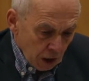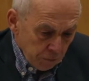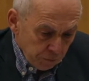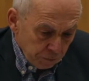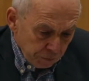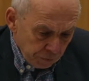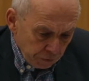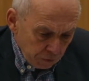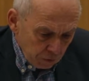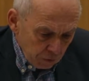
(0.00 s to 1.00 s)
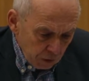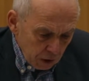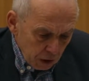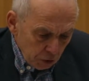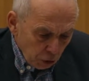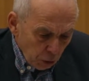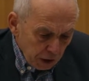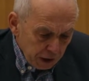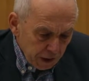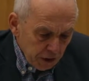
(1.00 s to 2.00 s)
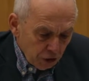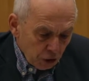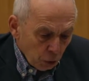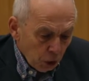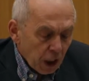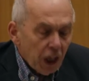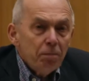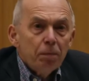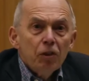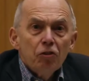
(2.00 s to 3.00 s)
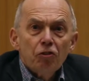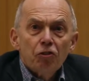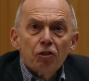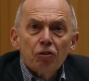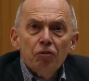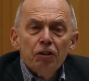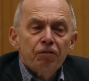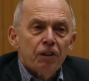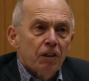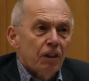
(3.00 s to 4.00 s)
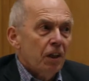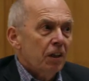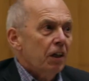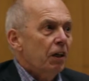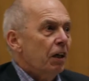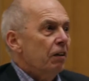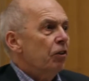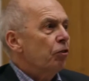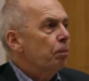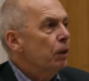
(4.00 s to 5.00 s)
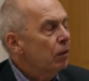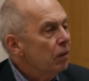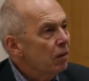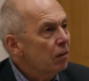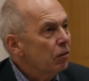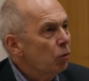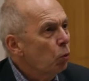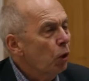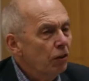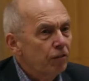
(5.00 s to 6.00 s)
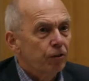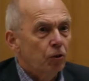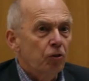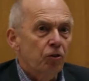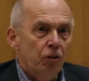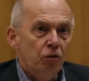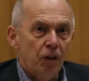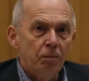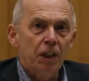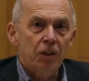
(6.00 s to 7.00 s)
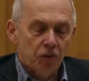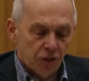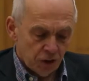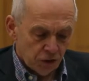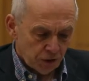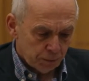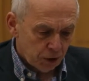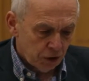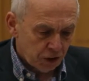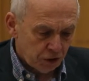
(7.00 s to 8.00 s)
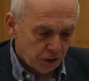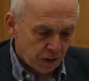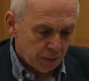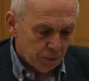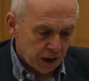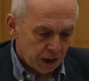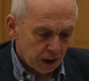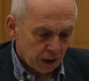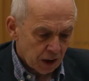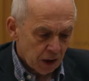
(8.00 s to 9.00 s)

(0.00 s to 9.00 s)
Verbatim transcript: that. So what can they do? Well, I've been terrifically, it's been wonderful to see some countries, the progress that they're making,